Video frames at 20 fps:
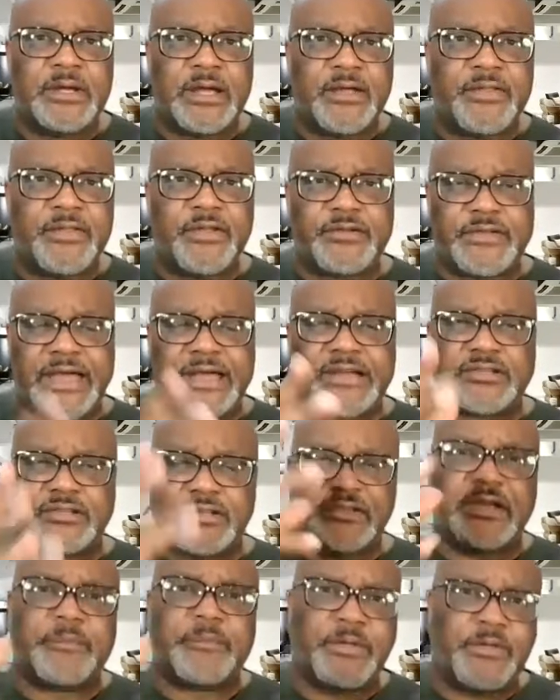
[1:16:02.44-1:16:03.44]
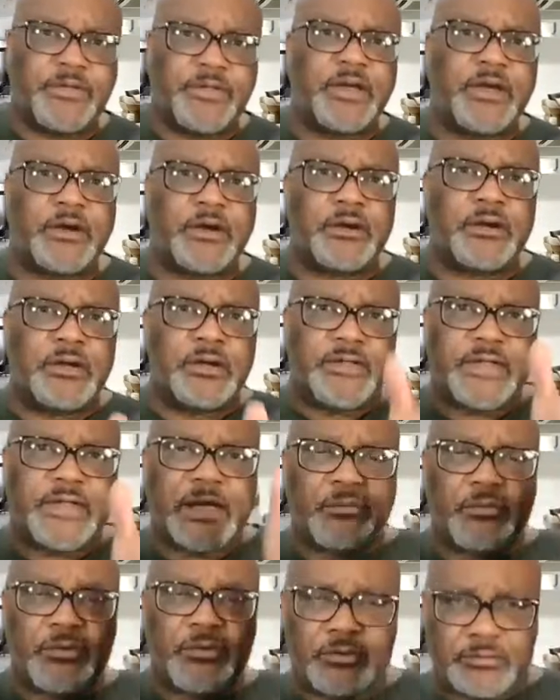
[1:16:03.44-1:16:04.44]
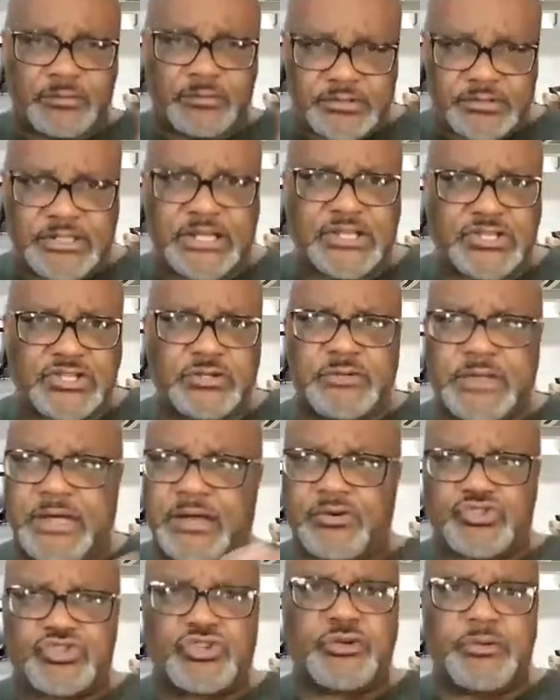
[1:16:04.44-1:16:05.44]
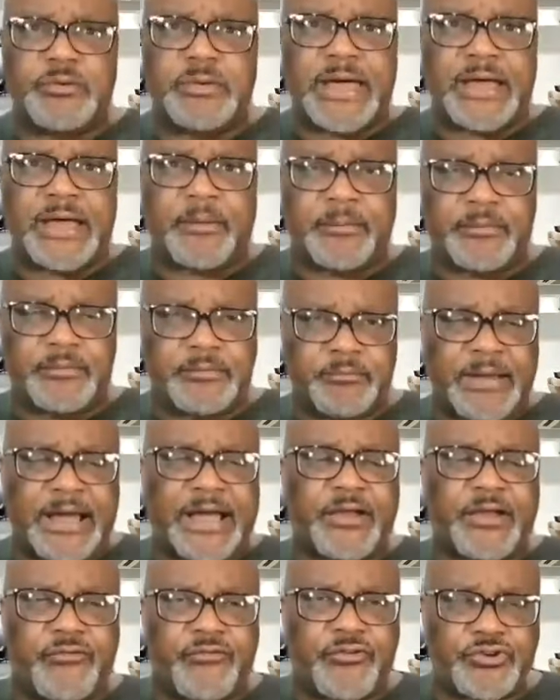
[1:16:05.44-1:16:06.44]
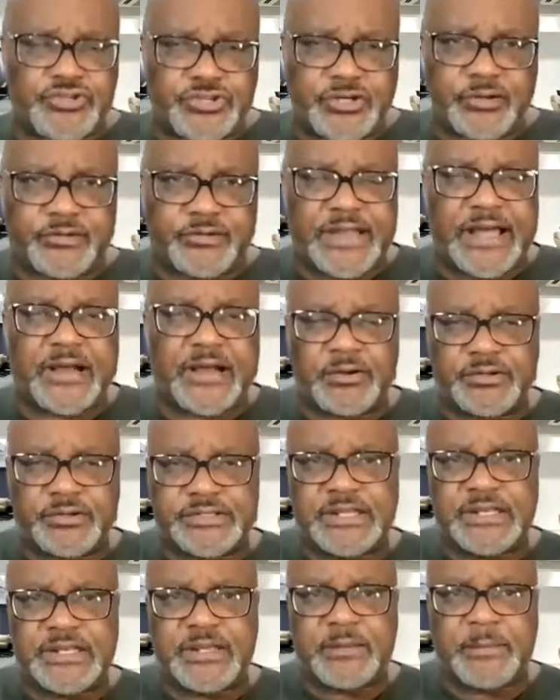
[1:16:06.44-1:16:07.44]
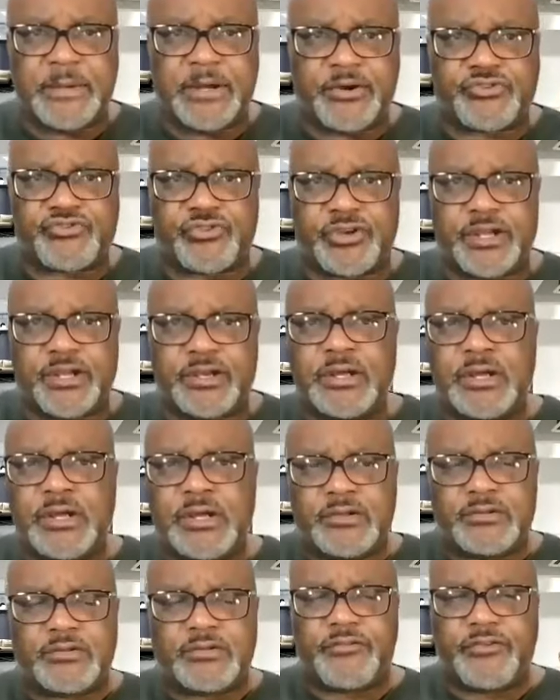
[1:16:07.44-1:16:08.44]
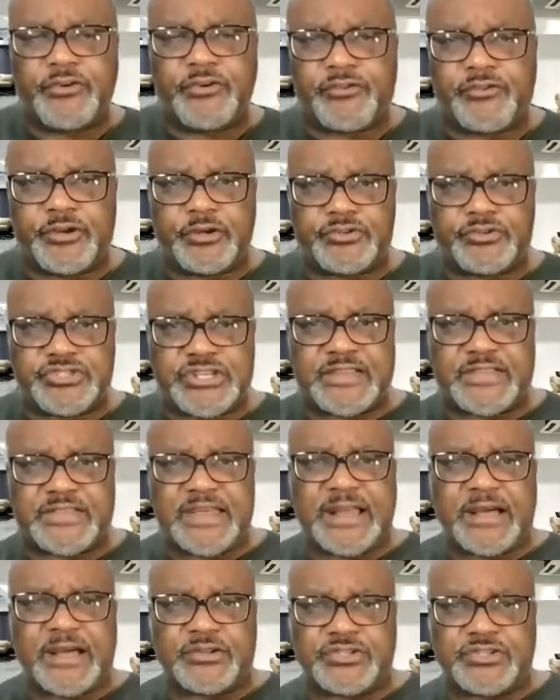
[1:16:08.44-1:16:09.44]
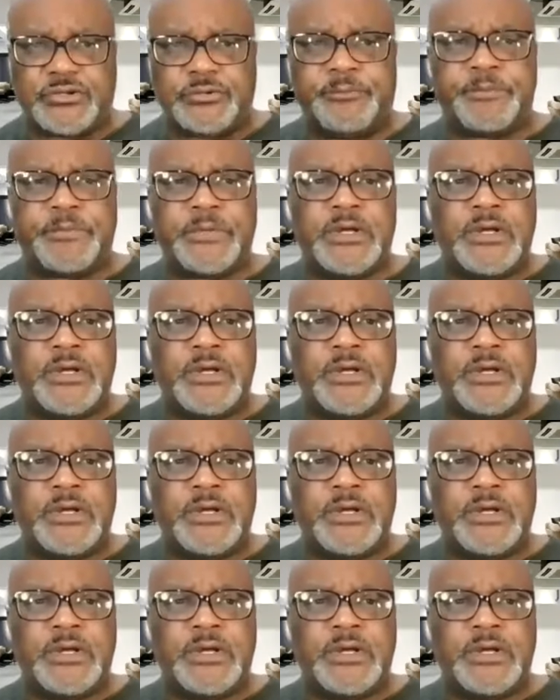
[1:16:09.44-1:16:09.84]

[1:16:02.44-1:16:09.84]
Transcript: and there's actually something there that will get you that'll show you how to buy your first share of stock on TD Ameritrade. So feel free to go check that out too.